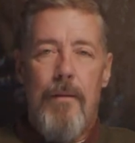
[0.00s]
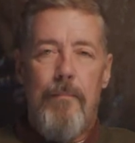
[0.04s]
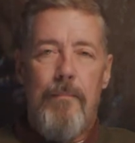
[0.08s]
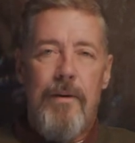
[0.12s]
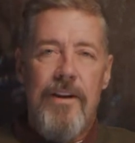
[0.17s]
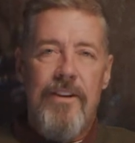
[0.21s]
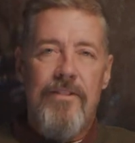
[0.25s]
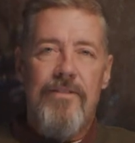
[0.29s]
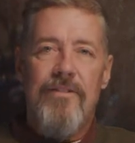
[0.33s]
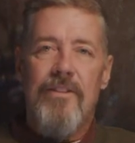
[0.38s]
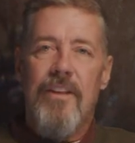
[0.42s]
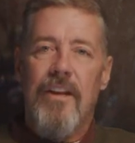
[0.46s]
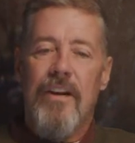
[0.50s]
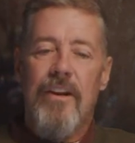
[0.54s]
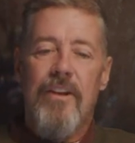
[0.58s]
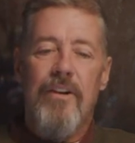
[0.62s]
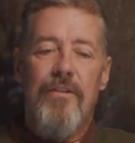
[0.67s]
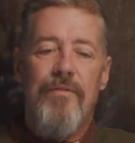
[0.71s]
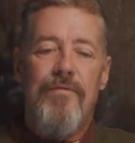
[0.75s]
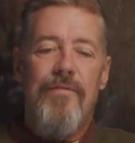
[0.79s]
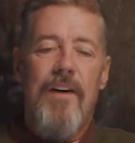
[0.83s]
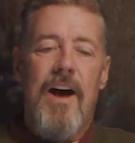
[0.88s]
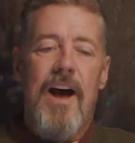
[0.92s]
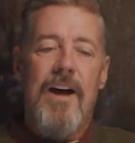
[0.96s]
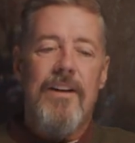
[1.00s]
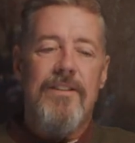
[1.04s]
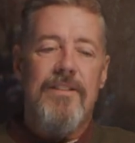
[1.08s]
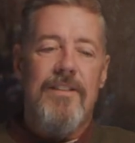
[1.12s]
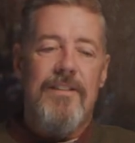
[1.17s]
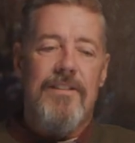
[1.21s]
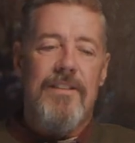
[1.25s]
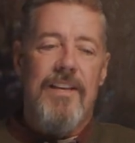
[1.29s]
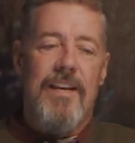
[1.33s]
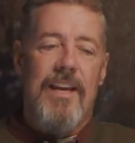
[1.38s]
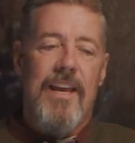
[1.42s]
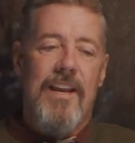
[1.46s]
but it's the little
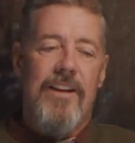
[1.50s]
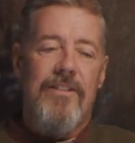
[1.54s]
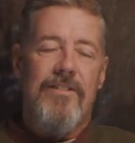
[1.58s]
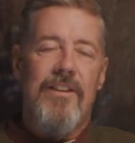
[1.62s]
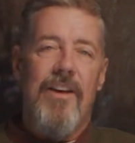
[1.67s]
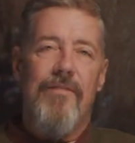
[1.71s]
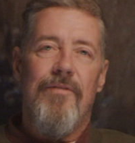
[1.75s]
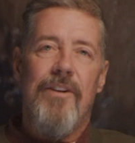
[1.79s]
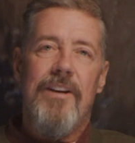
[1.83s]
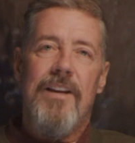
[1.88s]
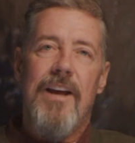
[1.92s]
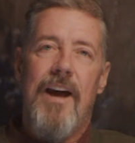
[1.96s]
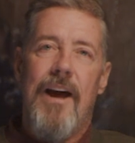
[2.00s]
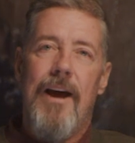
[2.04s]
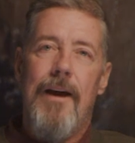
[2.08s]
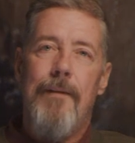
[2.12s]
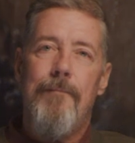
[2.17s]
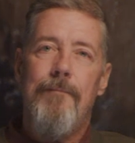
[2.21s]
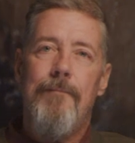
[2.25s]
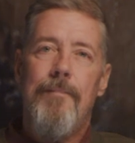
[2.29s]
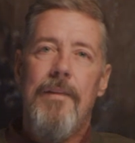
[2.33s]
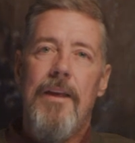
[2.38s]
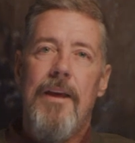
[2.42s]
foxes that get us every time.